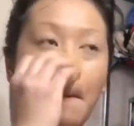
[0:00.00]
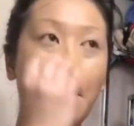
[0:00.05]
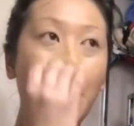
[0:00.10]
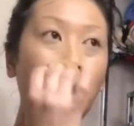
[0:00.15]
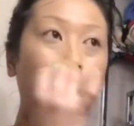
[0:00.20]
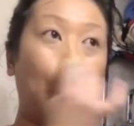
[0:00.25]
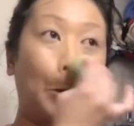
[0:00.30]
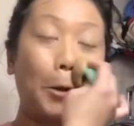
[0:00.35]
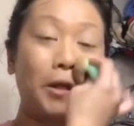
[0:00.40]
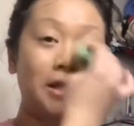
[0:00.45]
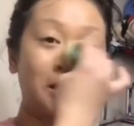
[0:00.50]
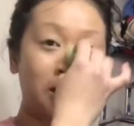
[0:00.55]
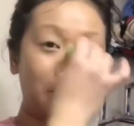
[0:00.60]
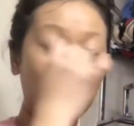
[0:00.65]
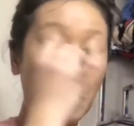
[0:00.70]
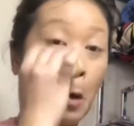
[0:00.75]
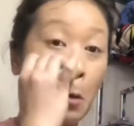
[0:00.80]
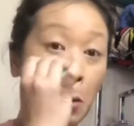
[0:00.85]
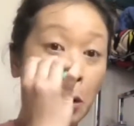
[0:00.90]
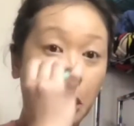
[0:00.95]
The ones that
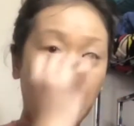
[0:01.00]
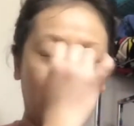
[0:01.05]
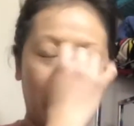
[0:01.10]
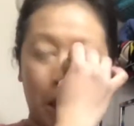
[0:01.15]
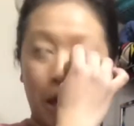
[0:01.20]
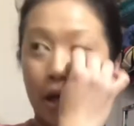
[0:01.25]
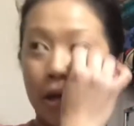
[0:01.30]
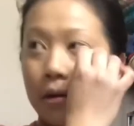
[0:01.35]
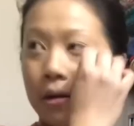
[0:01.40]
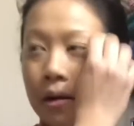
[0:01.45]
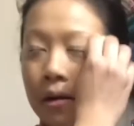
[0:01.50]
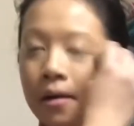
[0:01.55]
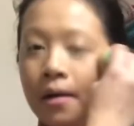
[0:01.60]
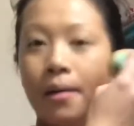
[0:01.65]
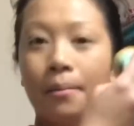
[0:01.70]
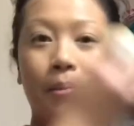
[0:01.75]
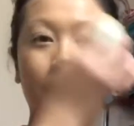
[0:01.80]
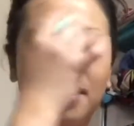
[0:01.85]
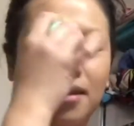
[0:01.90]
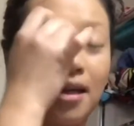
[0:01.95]
smell really good,
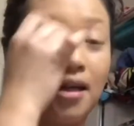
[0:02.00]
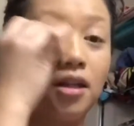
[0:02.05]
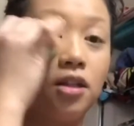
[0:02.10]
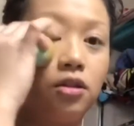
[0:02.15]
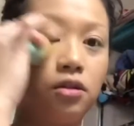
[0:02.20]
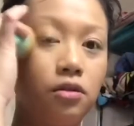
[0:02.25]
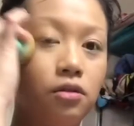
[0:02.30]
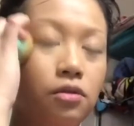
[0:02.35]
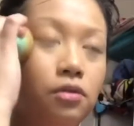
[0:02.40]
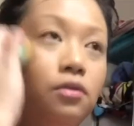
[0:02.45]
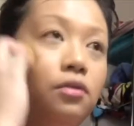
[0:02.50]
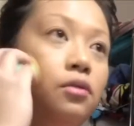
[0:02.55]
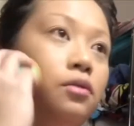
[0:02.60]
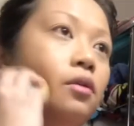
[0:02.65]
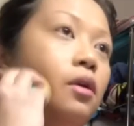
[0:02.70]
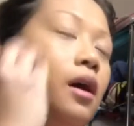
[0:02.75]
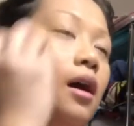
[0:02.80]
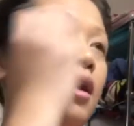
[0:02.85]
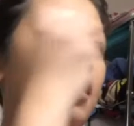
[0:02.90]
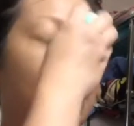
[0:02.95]
but they do